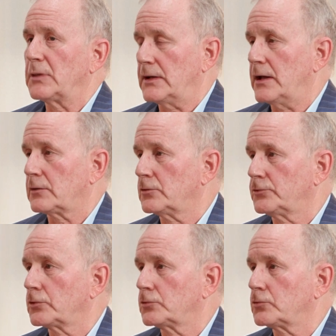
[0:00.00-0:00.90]
mechanical
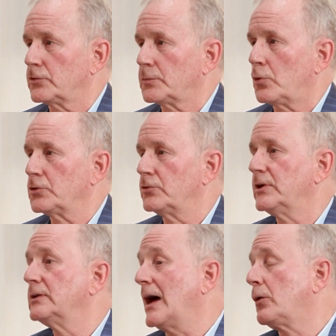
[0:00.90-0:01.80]
circulatory support, you
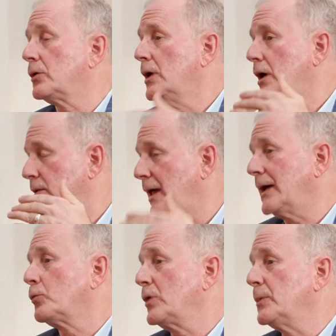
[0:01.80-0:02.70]
see now a
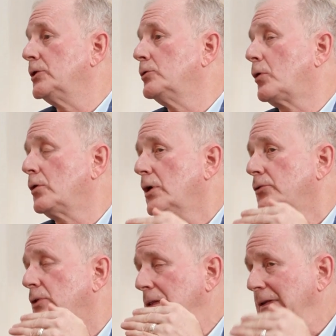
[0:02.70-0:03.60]
lot of women who are
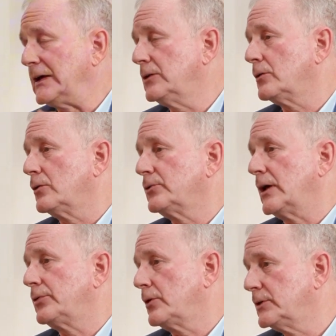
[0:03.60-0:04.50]
the leaders
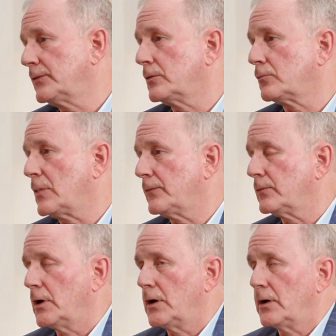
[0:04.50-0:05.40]
at their
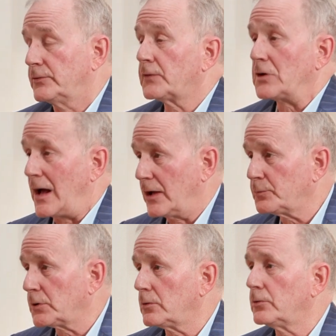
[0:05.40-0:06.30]
different
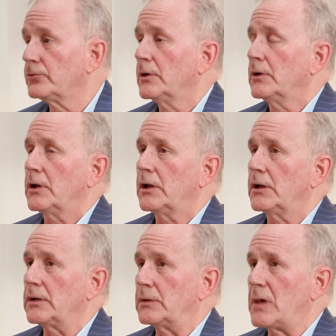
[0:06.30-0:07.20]
hospitals
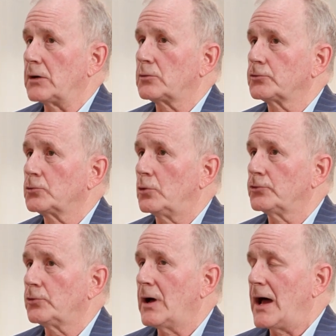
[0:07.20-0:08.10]
and medical
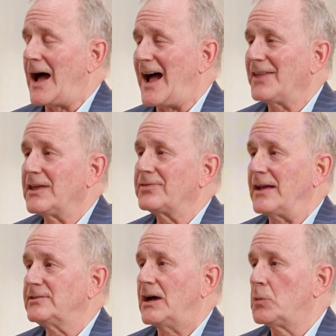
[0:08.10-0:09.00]
schools. So I think
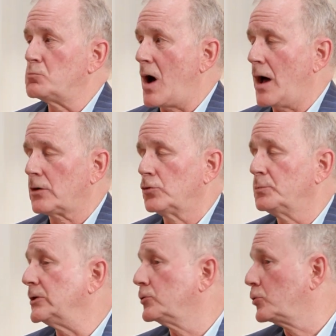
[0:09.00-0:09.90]
that type of model
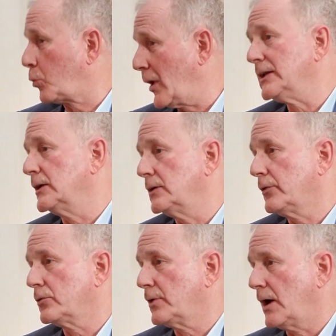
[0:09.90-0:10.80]
would be great in
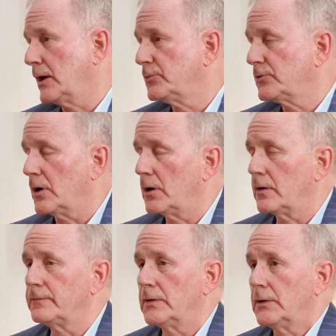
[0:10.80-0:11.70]
other types
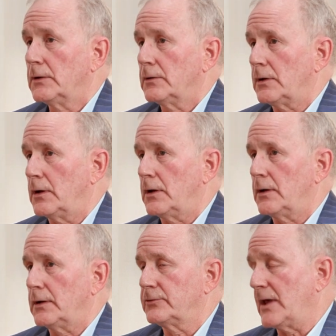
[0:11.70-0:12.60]
of
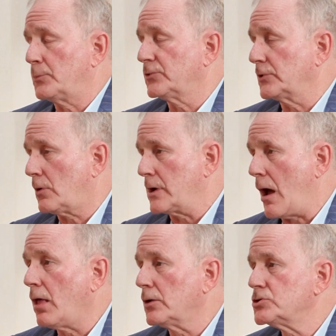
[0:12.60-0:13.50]
examples in
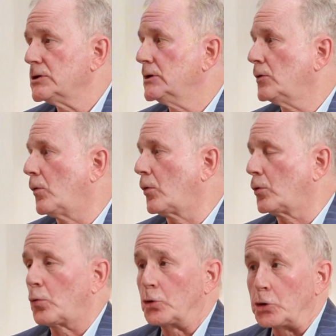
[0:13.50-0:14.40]
cardiology
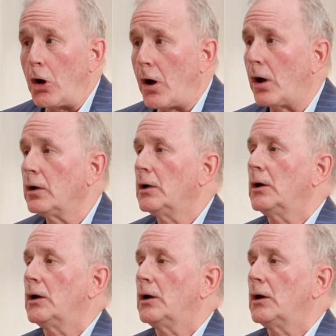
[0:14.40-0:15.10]
or law.